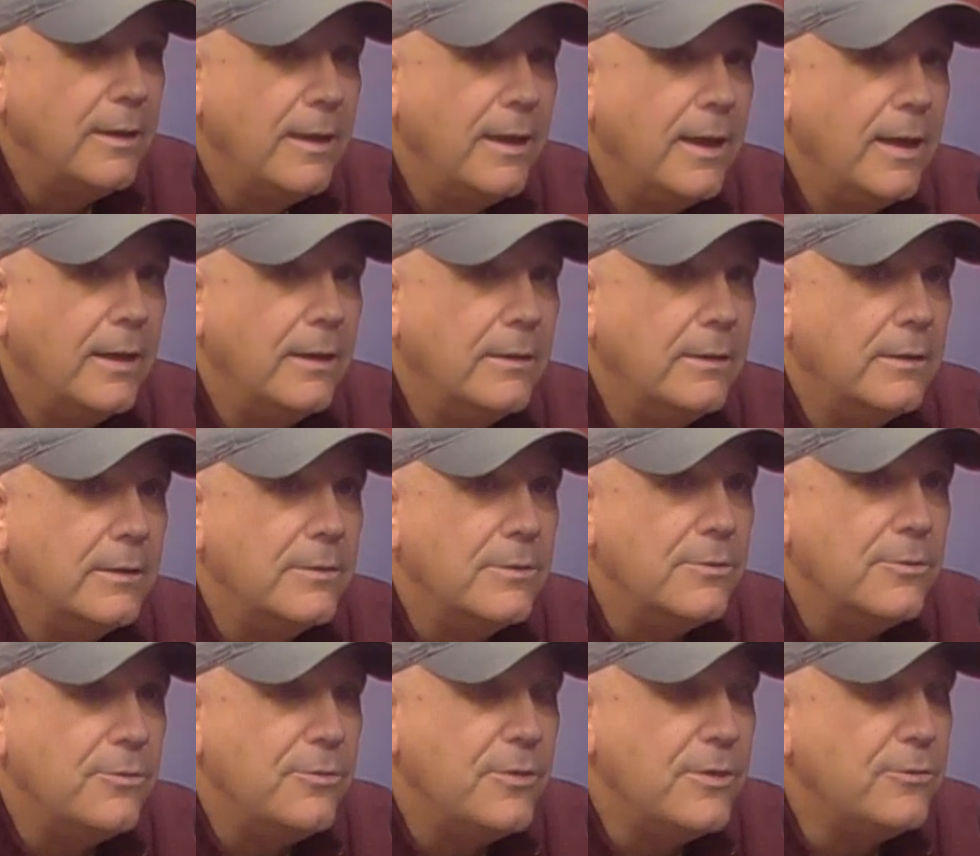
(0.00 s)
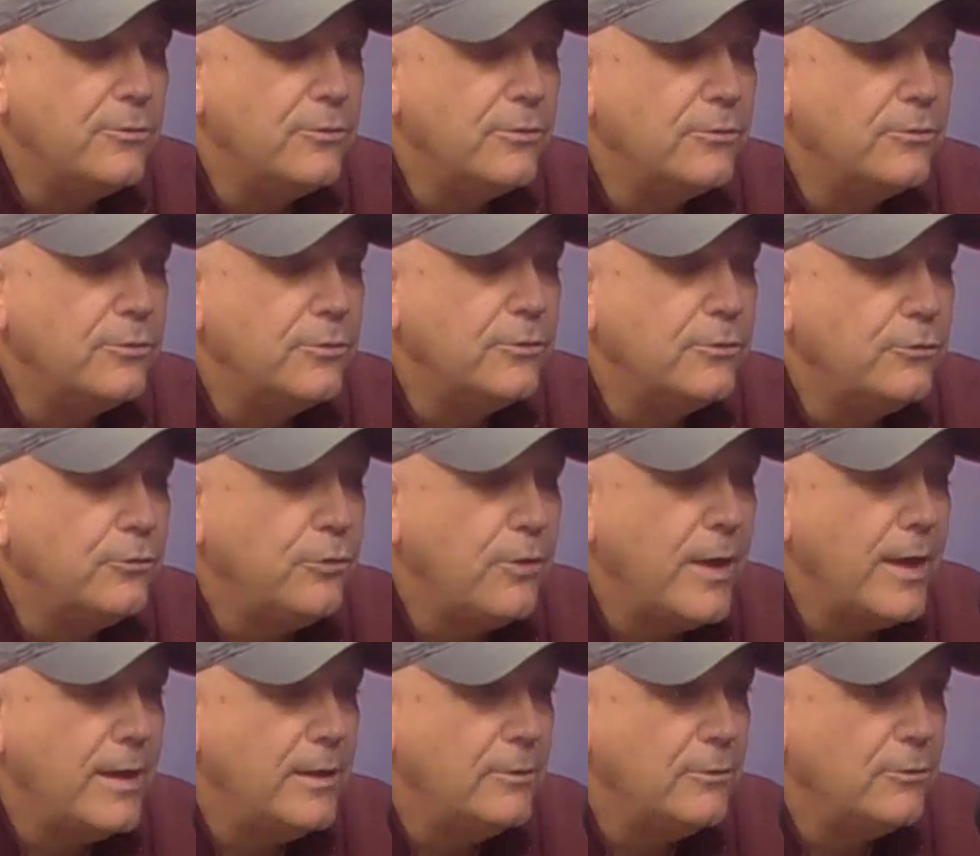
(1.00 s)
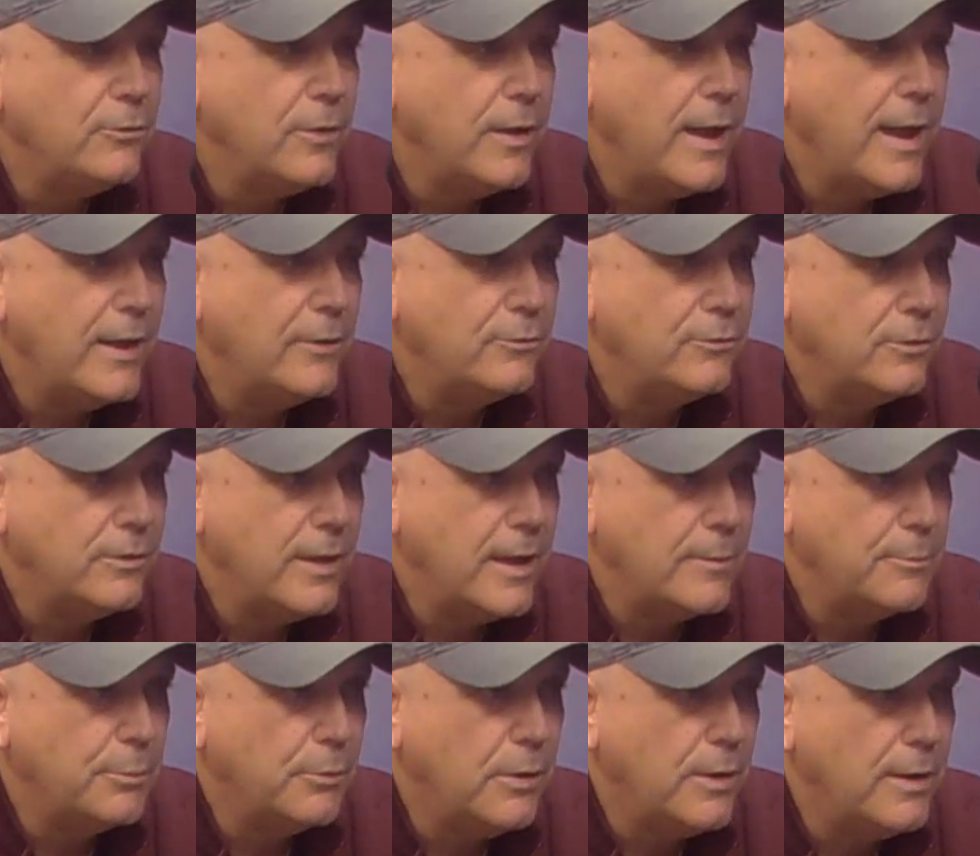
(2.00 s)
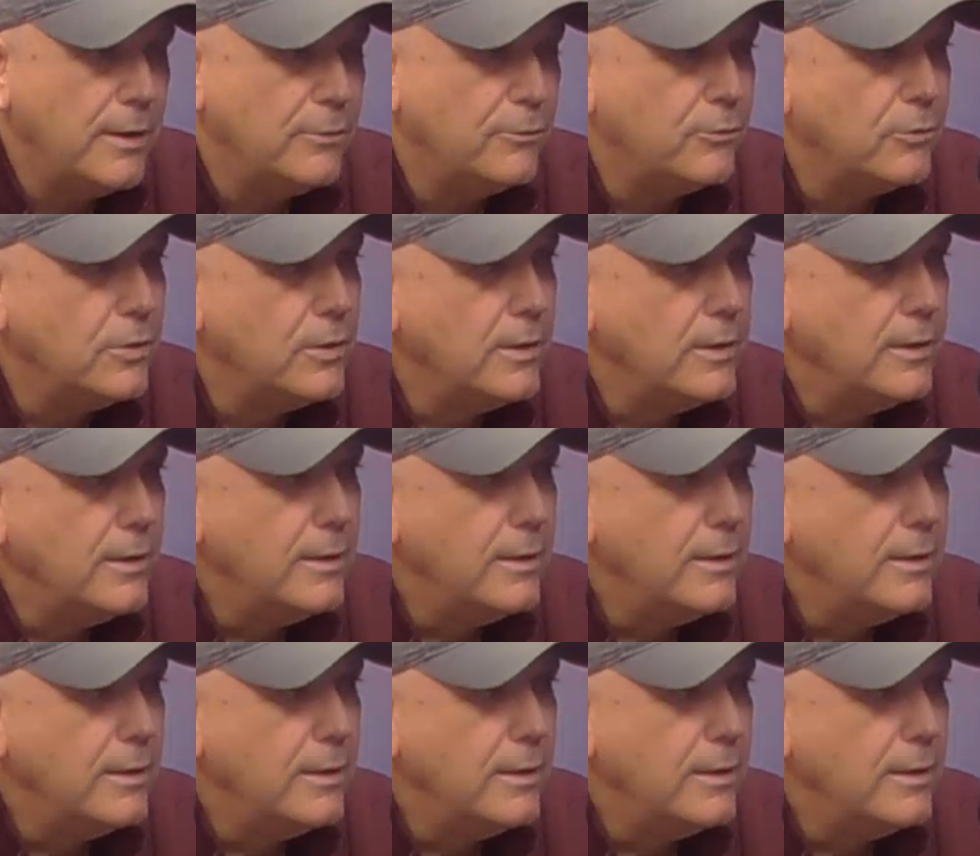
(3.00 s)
And this is the change that has to take place.